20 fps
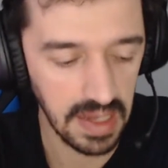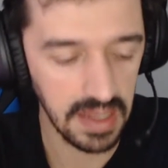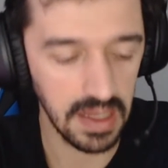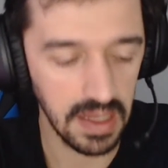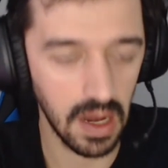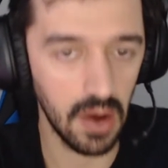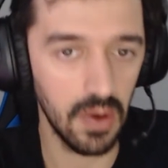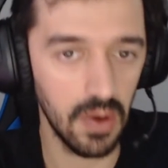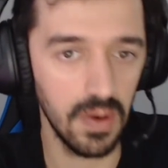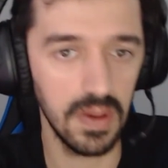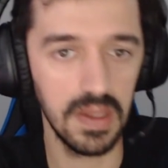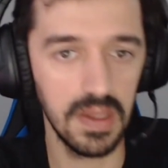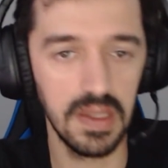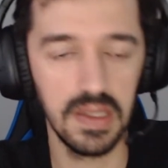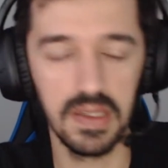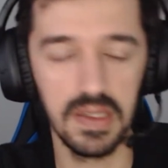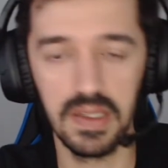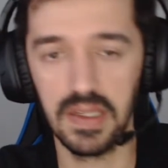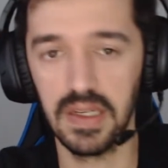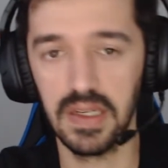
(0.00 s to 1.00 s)
Now,
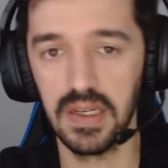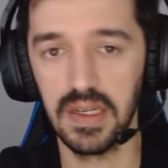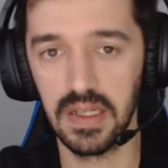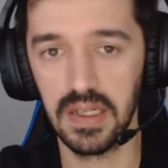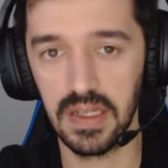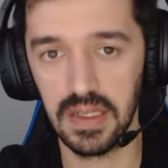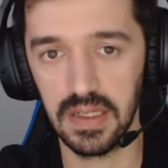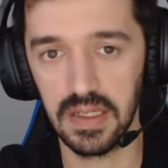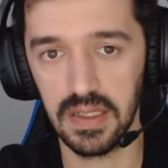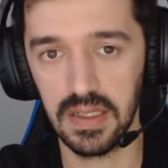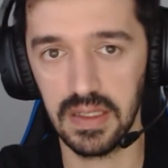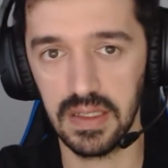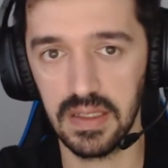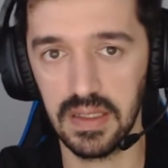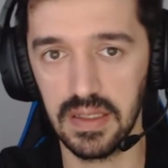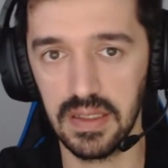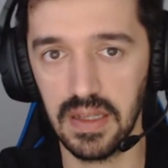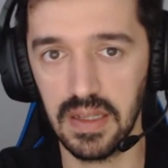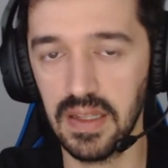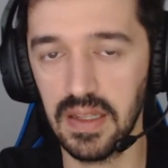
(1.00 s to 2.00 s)
the
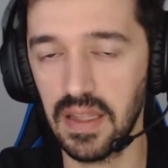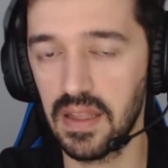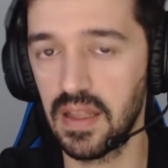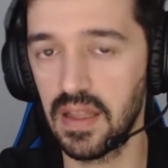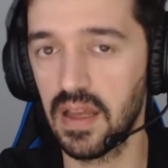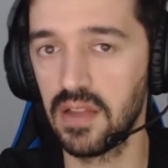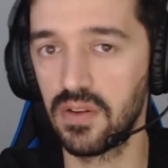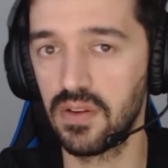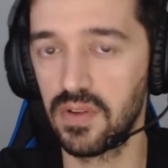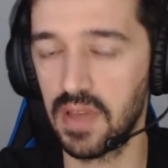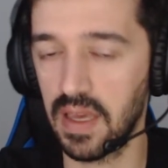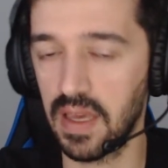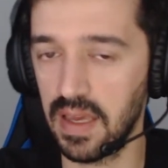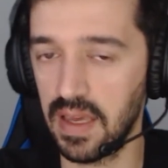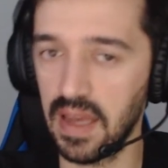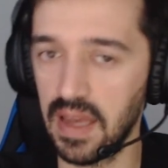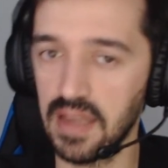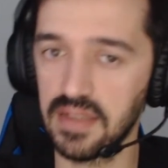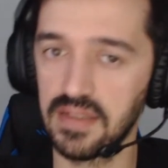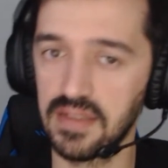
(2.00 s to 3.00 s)

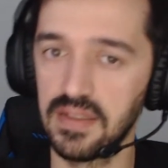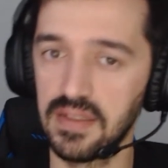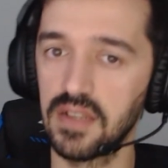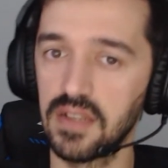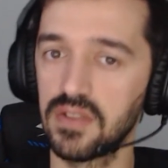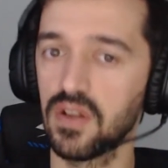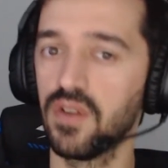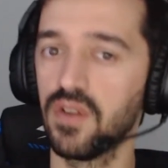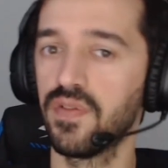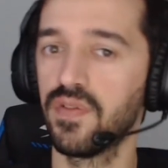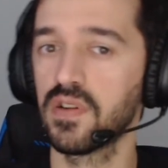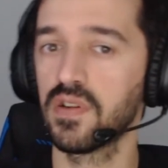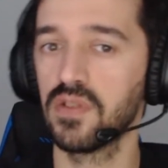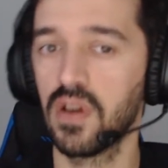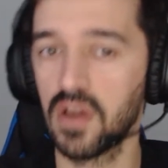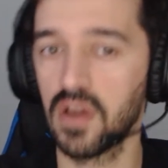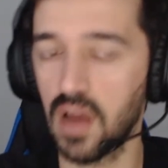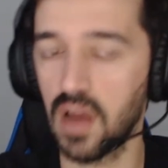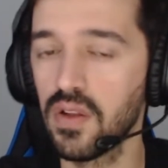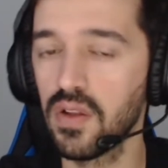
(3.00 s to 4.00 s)
9900KS does
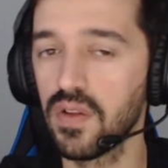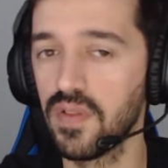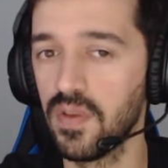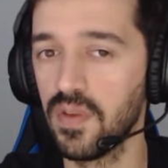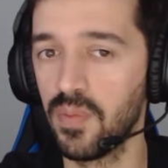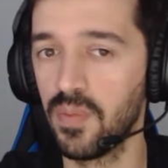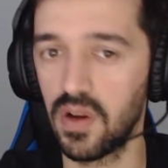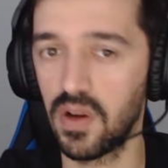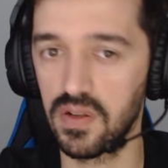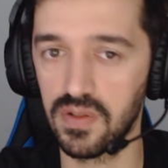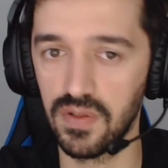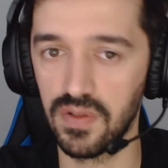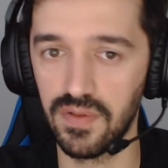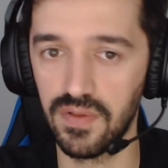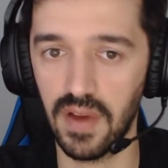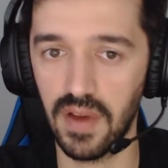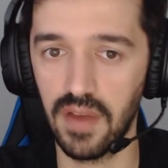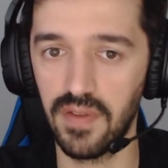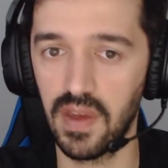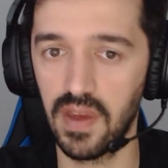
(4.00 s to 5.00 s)
overclock out of the box to
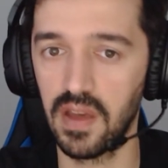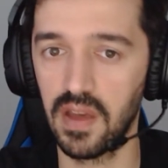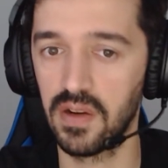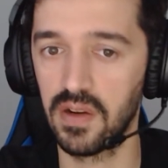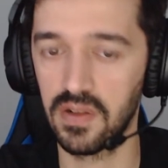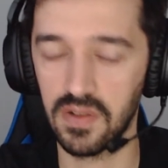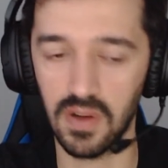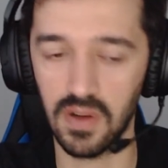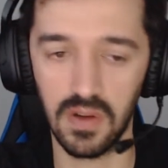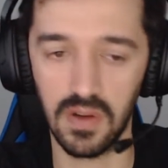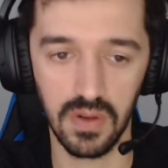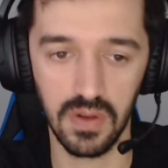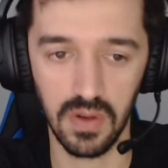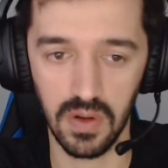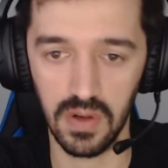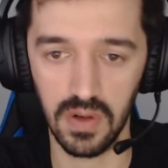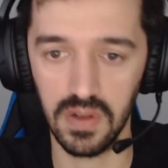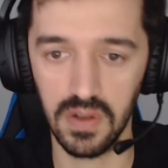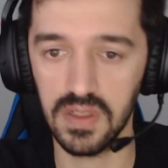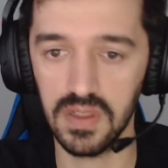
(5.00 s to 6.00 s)
5 GHz all
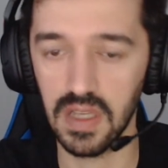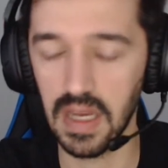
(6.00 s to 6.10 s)
cores.